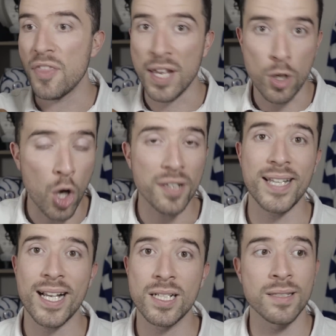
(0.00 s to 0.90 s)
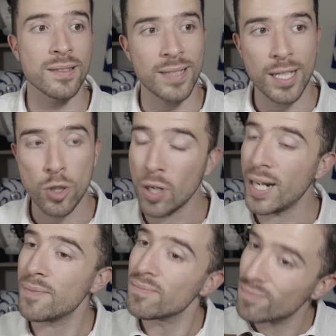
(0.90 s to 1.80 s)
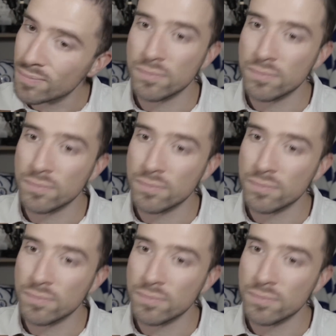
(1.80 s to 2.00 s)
They got second and they got it,